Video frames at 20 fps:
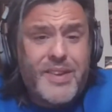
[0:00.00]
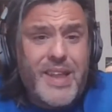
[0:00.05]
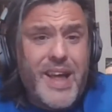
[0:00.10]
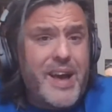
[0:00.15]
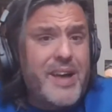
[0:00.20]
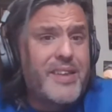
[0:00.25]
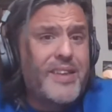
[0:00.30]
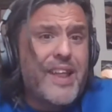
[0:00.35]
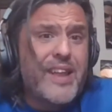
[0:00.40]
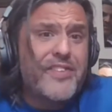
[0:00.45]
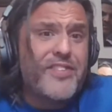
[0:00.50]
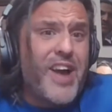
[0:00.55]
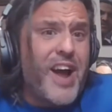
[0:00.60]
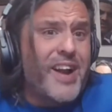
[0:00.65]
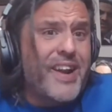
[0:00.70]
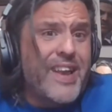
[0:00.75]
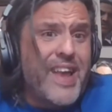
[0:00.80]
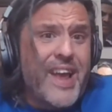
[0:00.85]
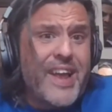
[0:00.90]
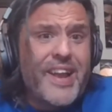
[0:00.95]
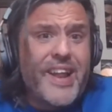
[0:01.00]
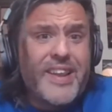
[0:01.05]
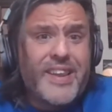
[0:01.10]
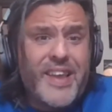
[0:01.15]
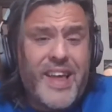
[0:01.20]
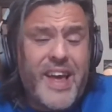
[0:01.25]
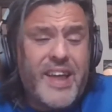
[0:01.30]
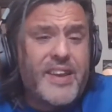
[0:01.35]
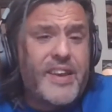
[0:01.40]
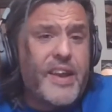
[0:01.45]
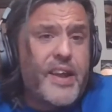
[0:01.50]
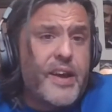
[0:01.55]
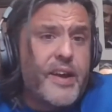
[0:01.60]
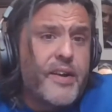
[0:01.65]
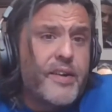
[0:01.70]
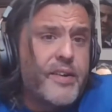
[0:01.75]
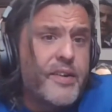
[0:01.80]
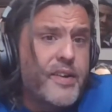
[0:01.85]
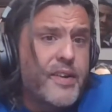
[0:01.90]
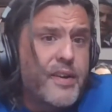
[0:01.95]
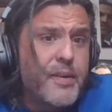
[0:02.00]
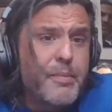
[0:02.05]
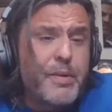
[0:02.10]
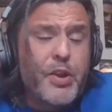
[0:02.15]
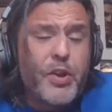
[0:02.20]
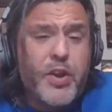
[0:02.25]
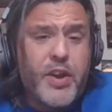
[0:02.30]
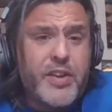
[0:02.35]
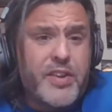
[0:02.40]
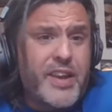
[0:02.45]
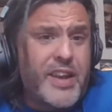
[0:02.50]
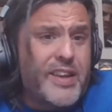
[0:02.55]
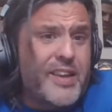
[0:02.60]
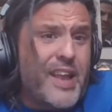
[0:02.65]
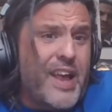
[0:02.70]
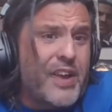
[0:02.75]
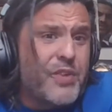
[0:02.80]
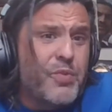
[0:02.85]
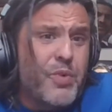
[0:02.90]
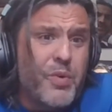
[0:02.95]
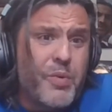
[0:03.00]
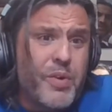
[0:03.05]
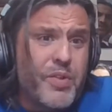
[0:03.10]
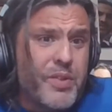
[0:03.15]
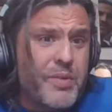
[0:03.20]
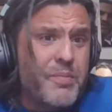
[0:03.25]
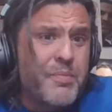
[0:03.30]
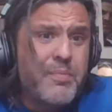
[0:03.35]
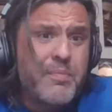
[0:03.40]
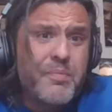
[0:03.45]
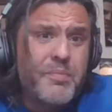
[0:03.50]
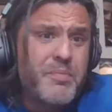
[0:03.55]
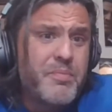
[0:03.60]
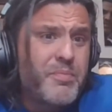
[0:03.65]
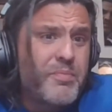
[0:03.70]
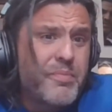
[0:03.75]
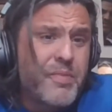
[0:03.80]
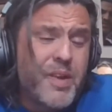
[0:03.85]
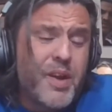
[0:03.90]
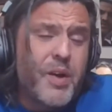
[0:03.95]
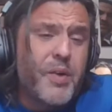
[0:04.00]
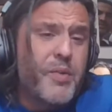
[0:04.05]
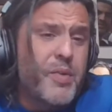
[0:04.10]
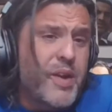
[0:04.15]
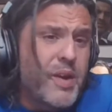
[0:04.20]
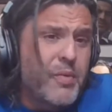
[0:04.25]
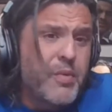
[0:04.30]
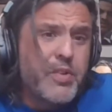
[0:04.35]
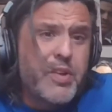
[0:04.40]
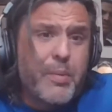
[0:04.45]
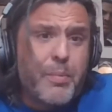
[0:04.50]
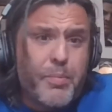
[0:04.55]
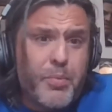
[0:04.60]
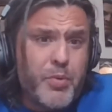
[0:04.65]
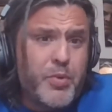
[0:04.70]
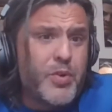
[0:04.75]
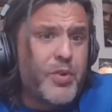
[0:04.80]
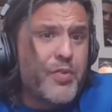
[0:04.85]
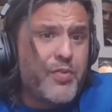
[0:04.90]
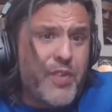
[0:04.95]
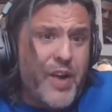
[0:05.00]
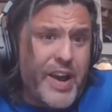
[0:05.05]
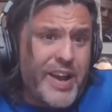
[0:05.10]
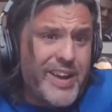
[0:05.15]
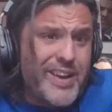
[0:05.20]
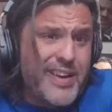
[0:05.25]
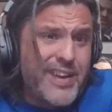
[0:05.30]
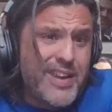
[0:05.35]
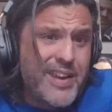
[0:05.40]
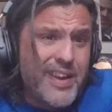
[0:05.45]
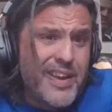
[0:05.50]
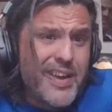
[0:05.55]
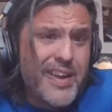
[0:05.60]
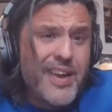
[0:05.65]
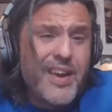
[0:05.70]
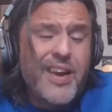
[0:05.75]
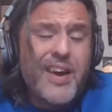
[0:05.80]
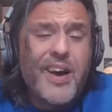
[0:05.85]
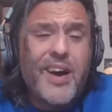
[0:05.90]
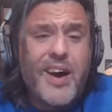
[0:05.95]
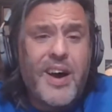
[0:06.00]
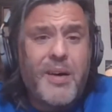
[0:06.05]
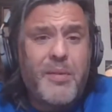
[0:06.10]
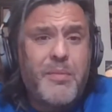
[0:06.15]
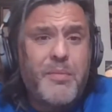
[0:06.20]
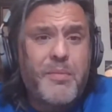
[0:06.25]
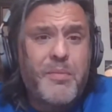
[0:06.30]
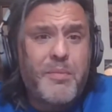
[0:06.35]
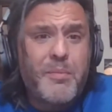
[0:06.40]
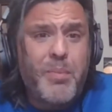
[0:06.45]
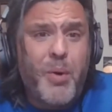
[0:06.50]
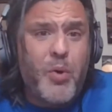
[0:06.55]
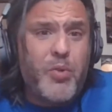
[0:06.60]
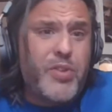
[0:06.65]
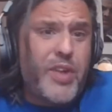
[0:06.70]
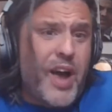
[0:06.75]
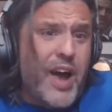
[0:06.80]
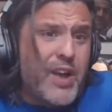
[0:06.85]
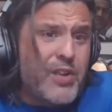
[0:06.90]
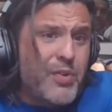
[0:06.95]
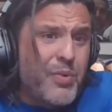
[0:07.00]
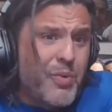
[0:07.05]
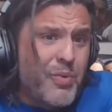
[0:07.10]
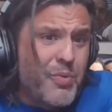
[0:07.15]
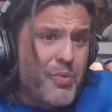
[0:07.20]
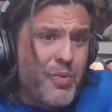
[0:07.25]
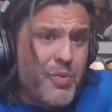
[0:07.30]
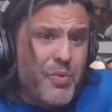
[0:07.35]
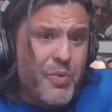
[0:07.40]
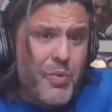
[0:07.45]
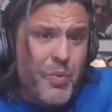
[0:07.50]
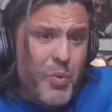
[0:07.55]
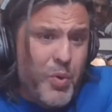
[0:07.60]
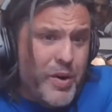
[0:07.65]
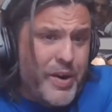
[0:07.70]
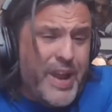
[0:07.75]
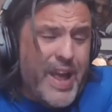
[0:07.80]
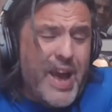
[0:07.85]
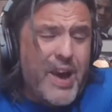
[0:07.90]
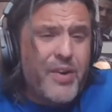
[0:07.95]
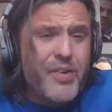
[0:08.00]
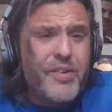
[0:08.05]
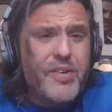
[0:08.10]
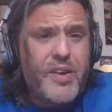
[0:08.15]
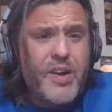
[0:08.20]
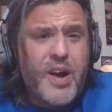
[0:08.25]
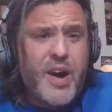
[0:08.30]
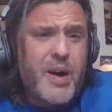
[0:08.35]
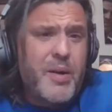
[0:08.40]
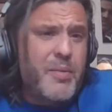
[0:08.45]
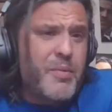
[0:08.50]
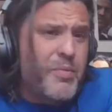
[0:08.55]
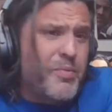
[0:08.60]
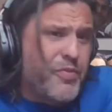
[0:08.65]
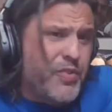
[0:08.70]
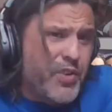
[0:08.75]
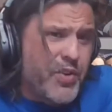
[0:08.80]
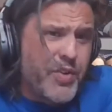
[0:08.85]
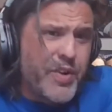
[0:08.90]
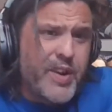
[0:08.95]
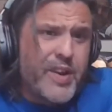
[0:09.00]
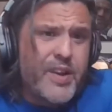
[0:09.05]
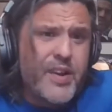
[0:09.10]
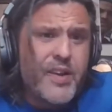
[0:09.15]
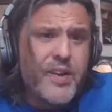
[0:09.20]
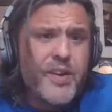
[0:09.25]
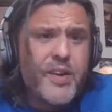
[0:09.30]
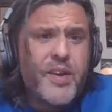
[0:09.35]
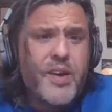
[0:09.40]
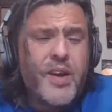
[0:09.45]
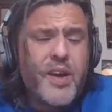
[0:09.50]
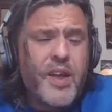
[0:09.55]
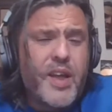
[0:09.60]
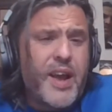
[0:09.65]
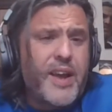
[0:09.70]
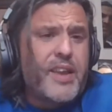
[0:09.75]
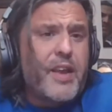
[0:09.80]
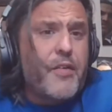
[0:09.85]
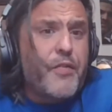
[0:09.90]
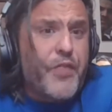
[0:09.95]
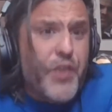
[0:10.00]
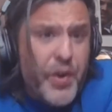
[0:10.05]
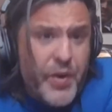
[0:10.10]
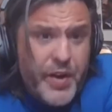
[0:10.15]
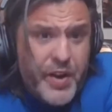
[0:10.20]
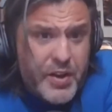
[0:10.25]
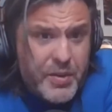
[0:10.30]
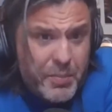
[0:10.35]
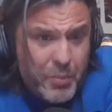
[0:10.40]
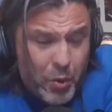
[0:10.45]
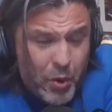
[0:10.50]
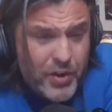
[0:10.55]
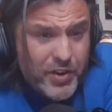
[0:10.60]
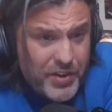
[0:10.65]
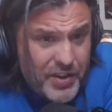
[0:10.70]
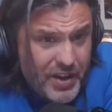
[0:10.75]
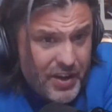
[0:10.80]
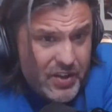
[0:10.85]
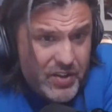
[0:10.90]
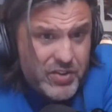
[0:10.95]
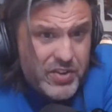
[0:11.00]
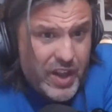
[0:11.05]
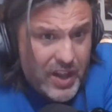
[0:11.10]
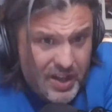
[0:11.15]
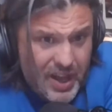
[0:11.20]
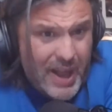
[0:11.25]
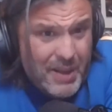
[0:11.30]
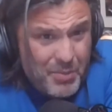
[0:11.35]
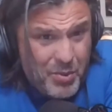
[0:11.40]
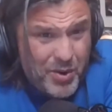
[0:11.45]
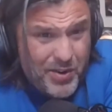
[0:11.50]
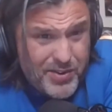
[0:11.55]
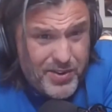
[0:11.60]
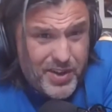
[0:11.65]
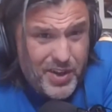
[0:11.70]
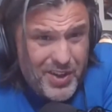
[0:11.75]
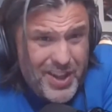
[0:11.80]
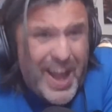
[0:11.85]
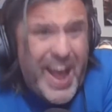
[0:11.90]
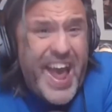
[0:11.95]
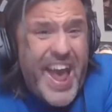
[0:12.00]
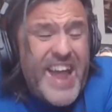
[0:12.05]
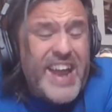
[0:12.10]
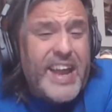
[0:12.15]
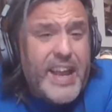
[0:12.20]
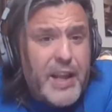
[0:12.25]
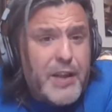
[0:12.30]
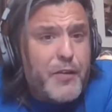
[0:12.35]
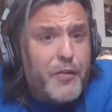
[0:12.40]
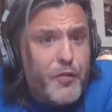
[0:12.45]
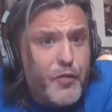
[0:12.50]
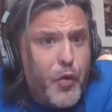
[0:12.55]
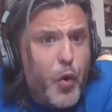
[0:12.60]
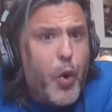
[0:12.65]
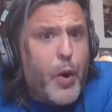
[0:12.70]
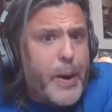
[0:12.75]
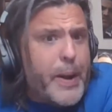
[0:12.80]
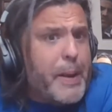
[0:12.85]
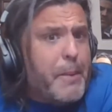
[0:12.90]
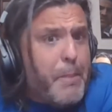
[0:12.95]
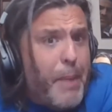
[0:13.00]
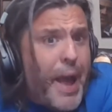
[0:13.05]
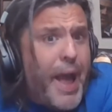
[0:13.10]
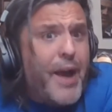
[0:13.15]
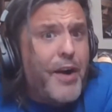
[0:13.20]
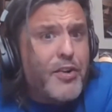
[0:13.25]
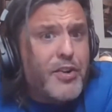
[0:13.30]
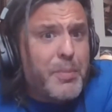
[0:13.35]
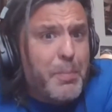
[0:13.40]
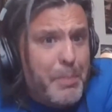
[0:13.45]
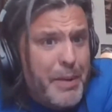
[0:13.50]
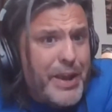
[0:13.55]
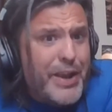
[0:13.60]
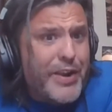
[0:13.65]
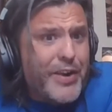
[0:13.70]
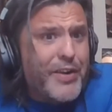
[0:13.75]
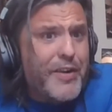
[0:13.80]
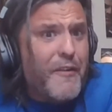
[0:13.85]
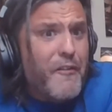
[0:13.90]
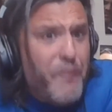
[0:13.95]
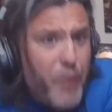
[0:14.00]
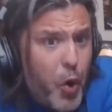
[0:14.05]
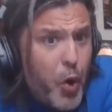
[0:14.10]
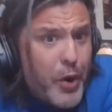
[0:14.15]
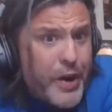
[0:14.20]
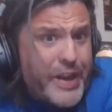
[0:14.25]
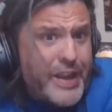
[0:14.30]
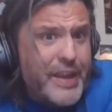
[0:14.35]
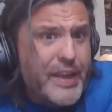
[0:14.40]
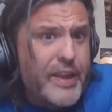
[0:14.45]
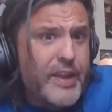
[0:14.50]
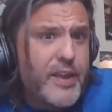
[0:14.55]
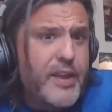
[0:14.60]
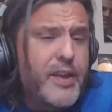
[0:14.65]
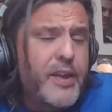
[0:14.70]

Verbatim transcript: that that shot he ate at the end there, but you can see his legs weren't with him. You know, it was a brutal fight. Um, both guys were worn out. Um, Fury like I said, Fury's more skilled, a lot more skilled, and he's 40 pounds bigger. 40.